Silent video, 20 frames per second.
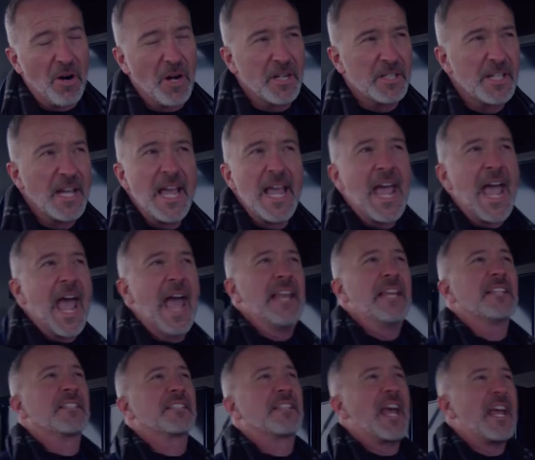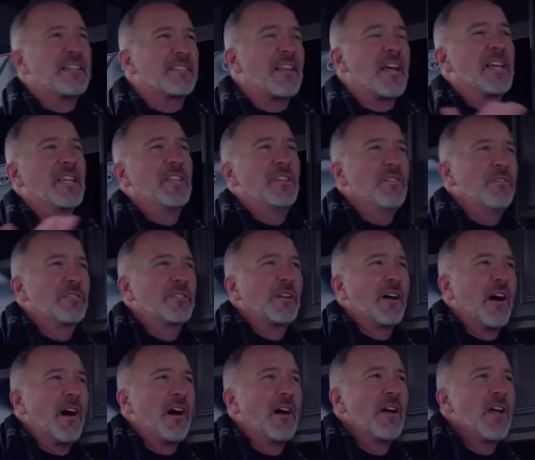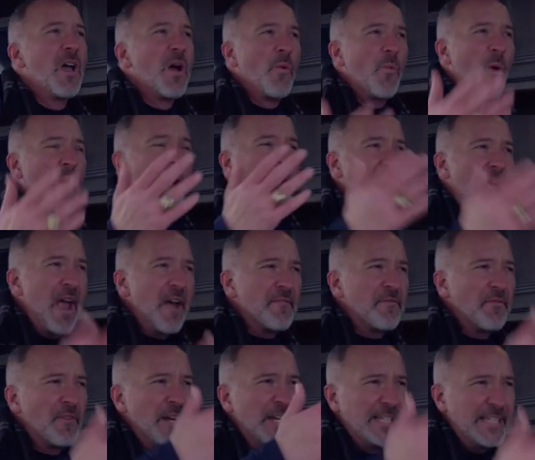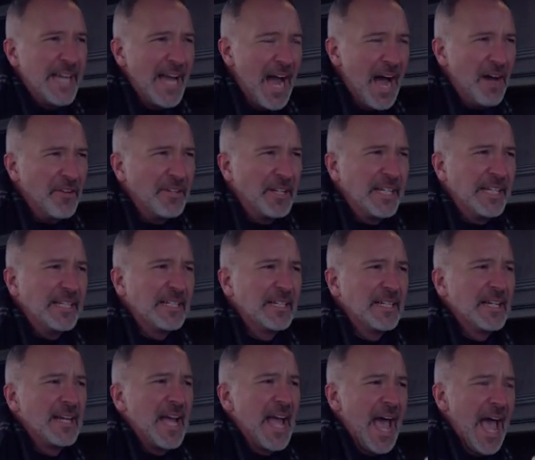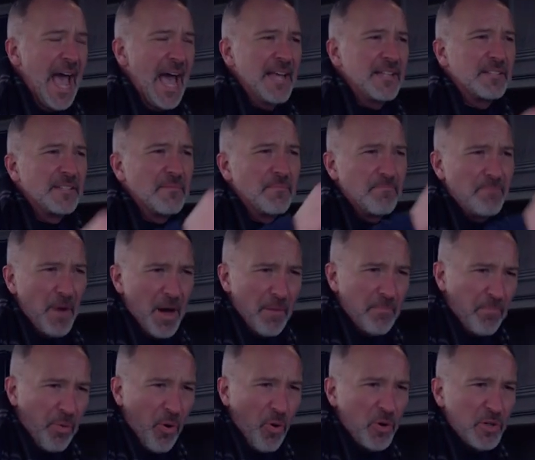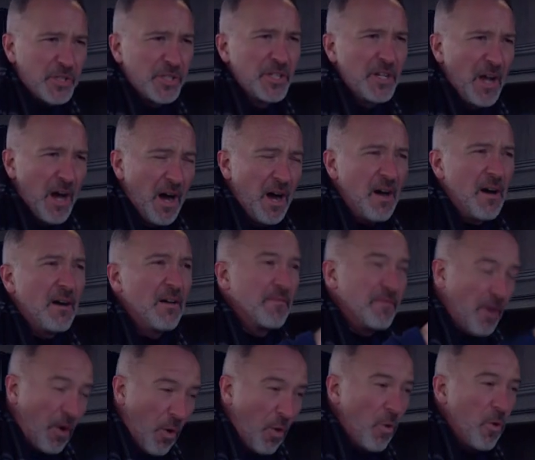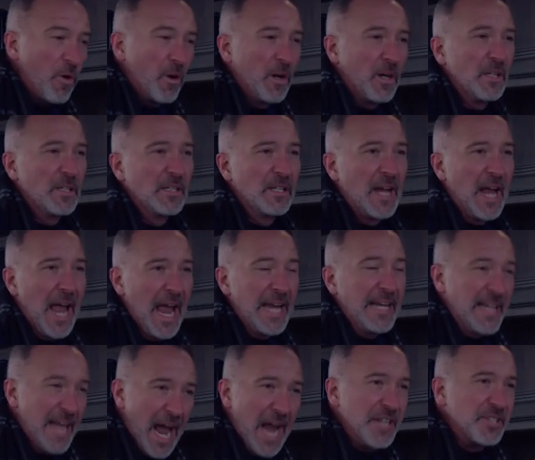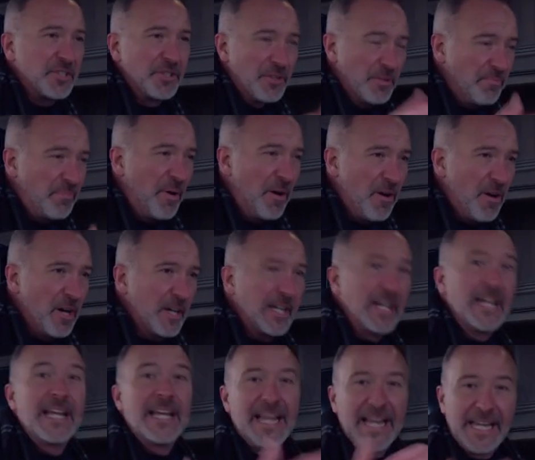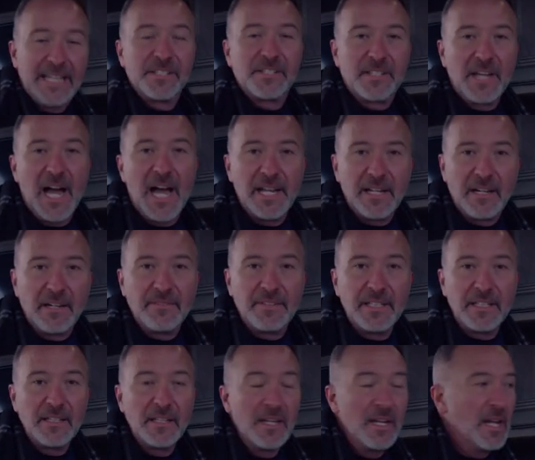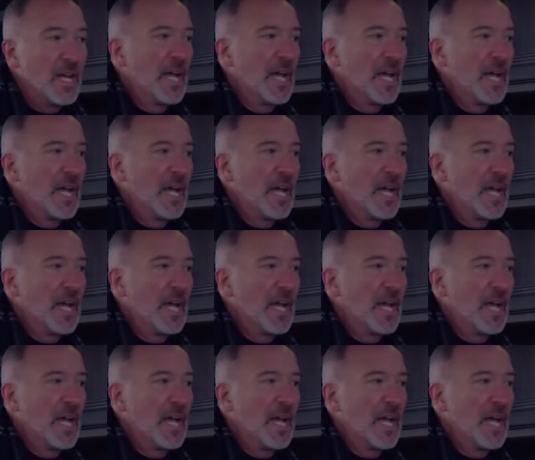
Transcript: parks and in states like Utah where every county has a portion of or a national park inside of it,